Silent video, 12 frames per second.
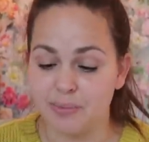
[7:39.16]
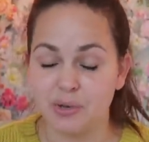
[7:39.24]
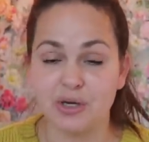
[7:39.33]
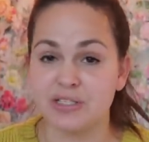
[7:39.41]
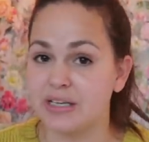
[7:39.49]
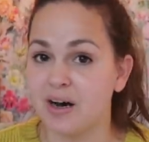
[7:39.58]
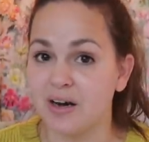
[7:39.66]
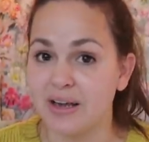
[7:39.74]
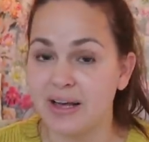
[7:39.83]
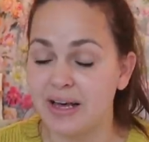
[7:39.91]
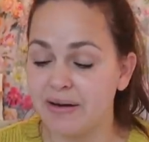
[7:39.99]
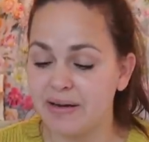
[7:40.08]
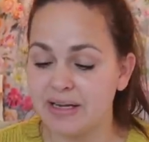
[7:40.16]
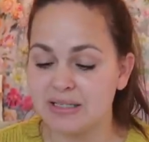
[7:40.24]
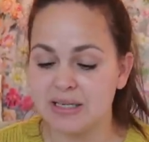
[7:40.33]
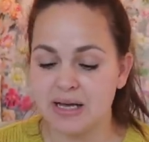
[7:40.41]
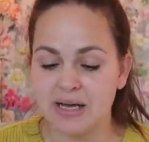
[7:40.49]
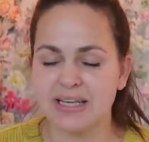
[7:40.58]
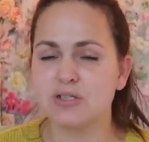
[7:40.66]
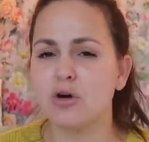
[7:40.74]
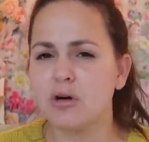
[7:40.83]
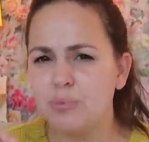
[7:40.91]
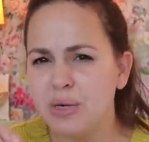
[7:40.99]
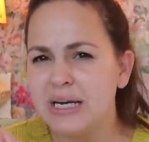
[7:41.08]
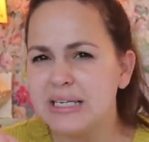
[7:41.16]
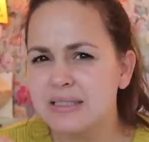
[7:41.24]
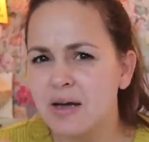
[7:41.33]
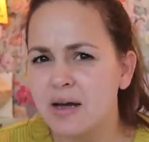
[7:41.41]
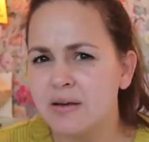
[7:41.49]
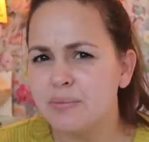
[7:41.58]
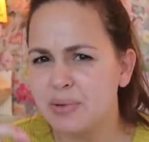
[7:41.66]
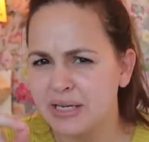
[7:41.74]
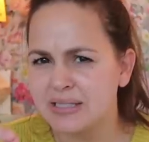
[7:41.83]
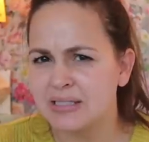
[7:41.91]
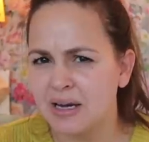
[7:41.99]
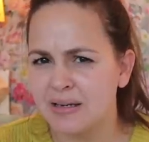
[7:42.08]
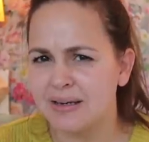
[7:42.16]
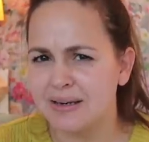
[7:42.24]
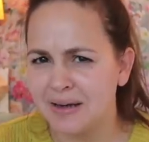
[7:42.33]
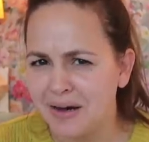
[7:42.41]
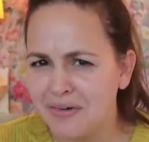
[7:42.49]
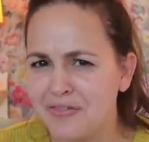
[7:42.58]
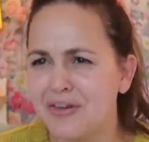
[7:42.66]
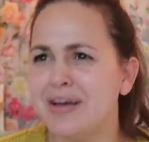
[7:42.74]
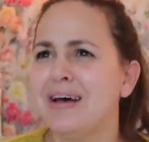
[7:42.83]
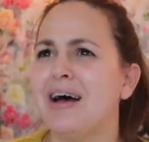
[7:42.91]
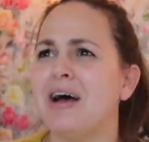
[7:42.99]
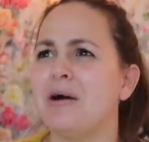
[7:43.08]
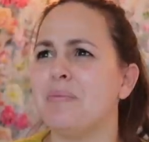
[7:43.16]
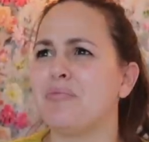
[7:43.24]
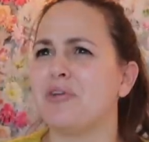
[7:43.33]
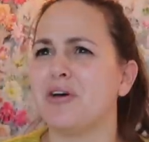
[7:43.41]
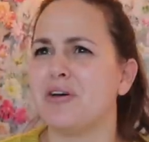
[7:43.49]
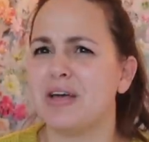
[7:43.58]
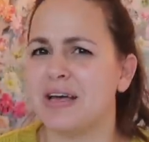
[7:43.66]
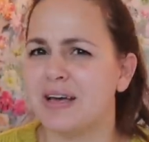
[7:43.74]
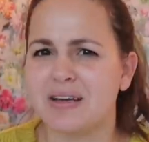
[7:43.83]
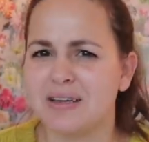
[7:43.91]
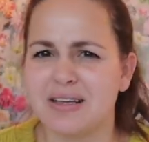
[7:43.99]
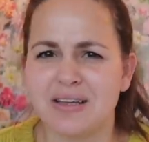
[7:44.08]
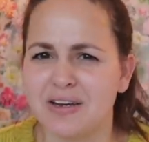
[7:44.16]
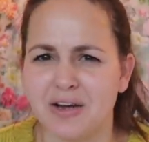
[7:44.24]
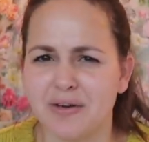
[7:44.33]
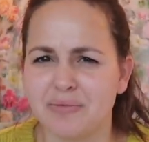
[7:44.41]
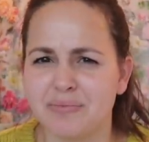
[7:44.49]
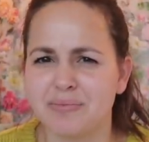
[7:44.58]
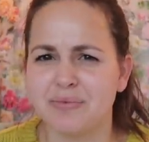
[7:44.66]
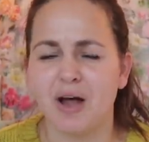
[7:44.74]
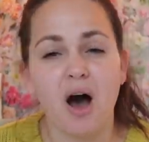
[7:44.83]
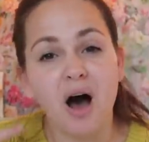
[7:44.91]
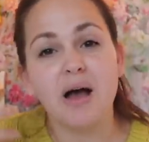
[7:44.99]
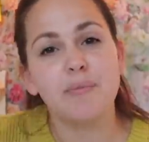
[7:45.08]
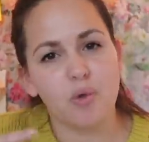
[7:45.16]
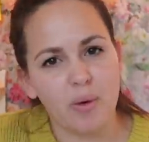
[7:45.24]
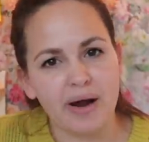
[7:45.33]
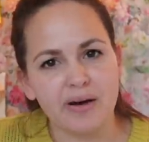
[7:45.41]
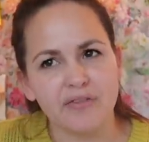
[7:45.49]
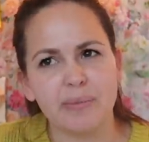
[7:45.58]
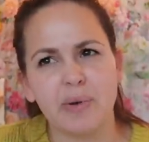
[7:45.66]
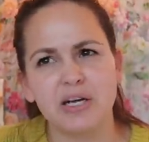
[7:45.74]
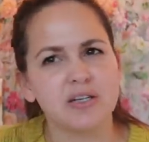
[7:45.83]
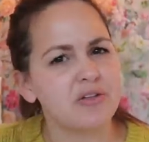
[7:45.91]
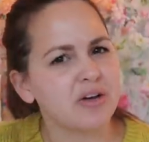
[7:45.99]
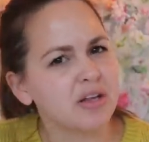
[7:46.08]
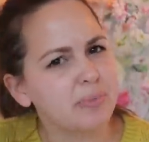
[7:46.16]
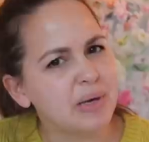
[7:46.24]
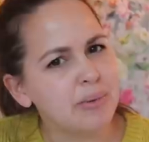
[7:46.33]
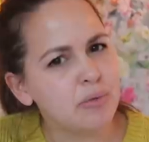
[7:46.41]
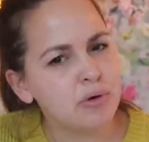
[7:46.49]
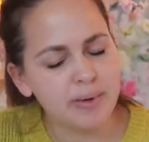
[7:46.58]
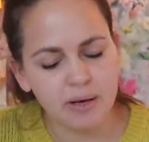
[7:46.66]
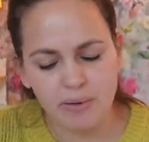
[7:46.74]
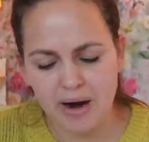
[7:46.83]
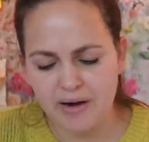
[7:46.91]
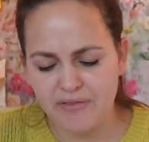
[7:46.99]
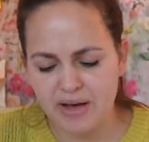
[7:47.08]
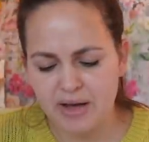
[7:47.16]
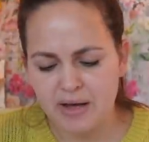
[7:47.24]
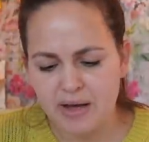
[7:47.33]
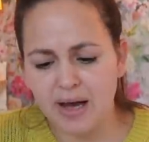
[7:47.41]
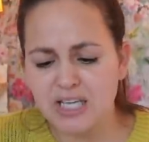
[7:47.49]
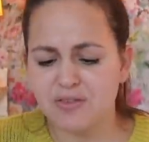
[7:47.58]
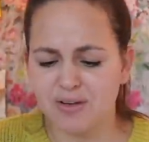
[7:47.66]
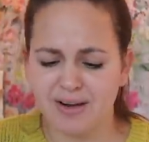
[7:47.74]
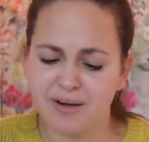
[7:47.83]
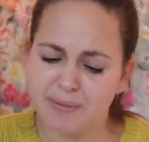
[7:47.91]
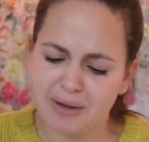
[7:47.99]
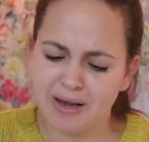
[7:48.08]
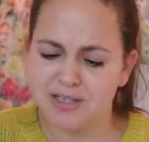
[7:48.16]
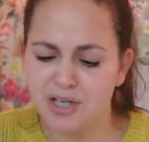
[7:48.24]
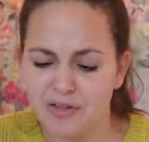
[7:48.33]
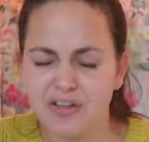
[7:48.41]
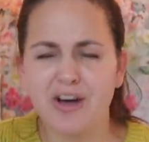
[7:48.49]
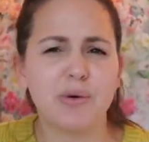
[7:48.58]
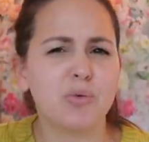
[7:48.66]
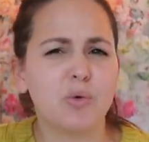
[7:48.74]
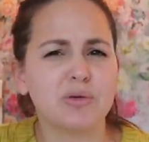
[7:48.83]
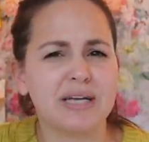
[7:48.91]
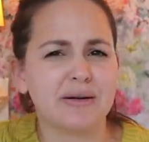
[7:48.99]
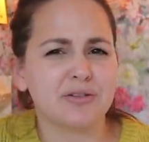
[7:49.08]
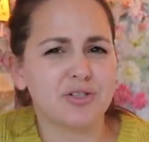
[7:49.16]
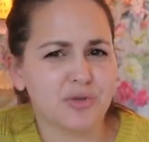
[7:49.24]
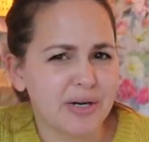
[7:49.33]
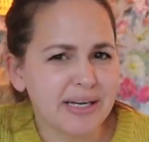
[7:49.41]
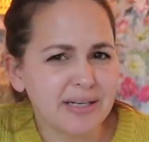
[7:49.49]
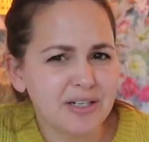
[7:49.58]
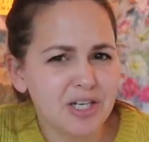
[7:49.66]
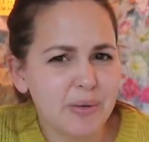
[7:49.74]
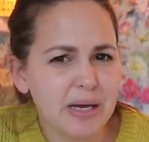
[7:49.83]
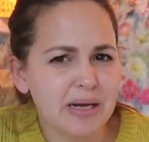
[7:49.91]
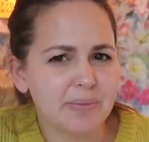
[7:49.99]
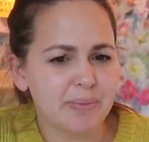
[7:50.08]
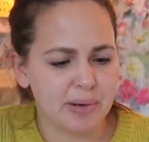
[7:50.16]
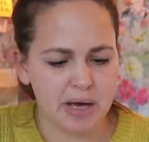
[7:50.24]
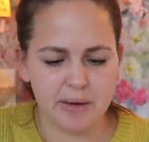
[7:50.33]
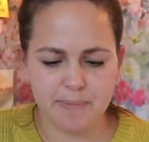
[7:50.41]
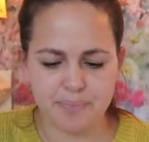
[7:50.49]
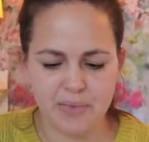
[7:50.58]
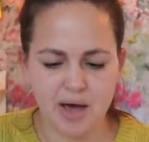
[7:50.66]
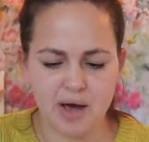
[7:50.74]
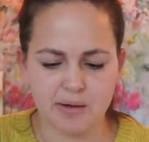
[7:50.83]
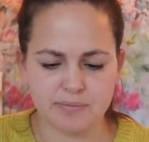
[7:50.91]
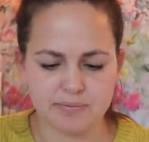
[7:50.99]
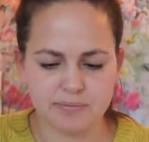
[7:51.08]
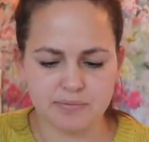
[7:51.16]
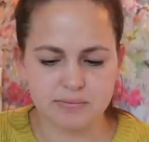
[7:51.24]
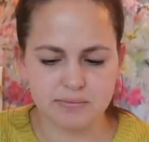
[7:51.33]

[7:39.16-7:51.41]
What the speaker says: because he can't hear it. It's not completely silent, but it's silent enough that it, you know, like I'm aware of it, but I don't think other people would be aware of it. I don't think I would walk down a street and do it, but I